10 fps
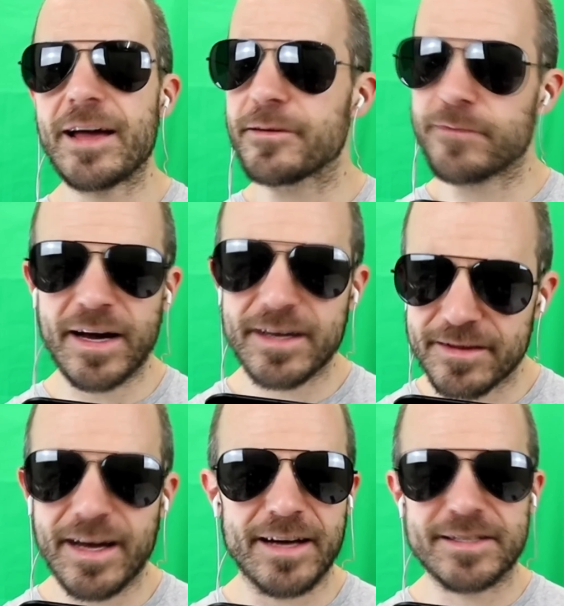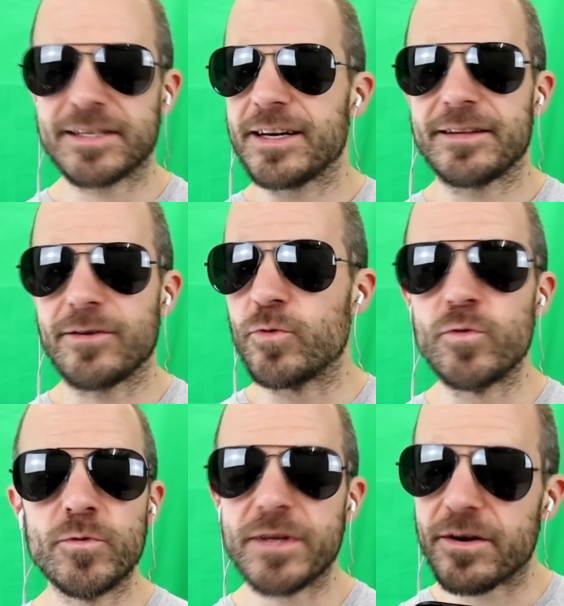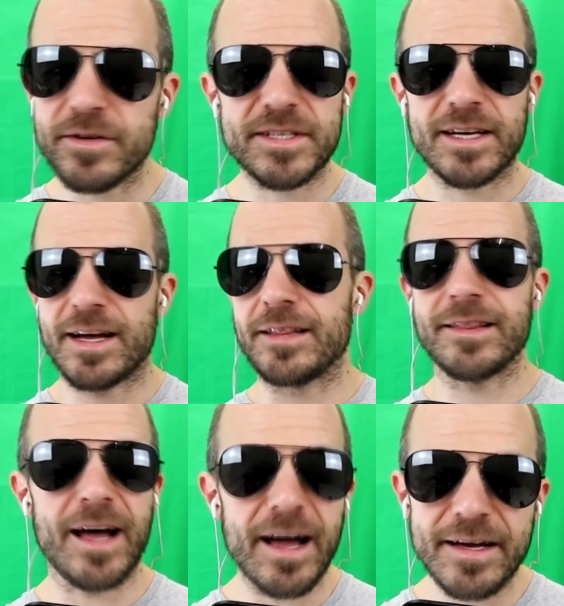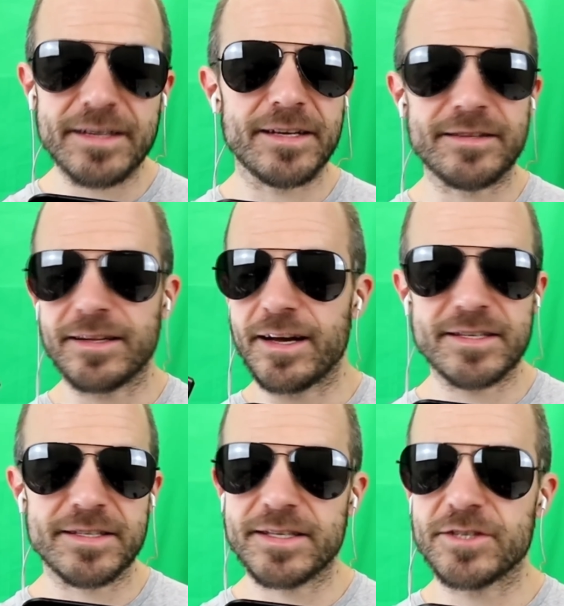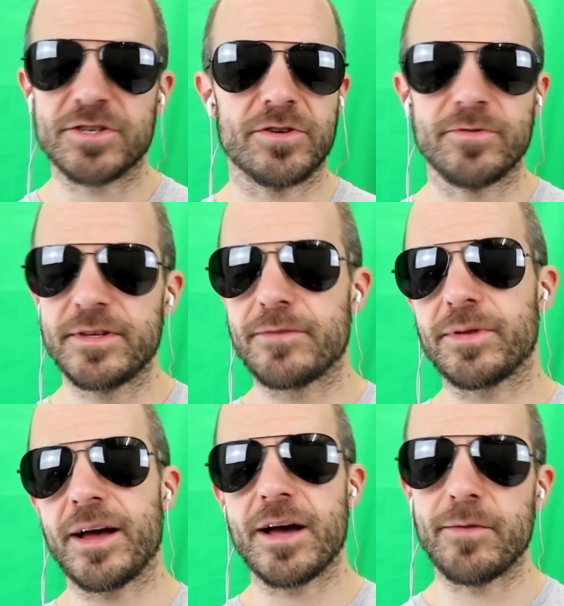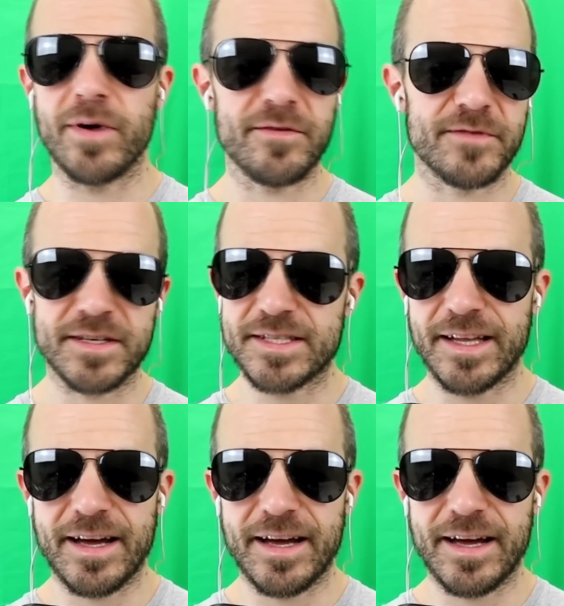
And the fact that oh, there is a, a, line and the licensing should only apply above this